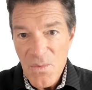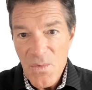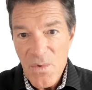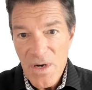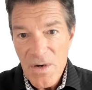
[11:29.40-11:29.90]

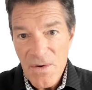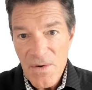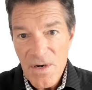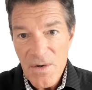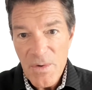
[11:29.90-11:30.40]
where
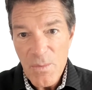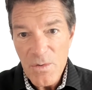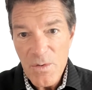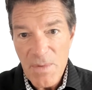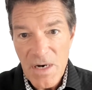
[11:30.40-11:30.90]
we
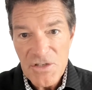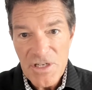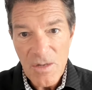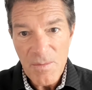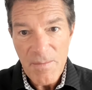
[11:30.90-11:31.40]
worked with Bosch to
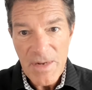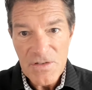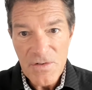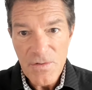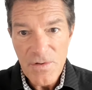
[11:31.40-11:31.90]
help them
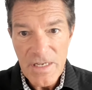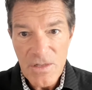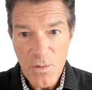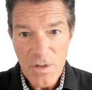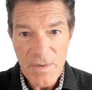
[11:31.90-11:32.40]
enter the
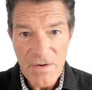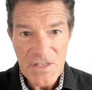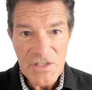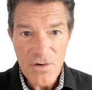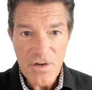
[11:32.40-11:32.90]
North
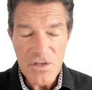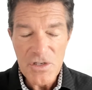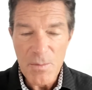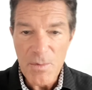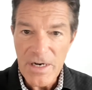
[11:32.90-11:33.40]
American circular
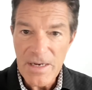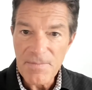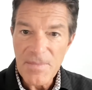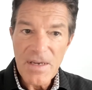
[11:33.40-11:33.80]
saw market.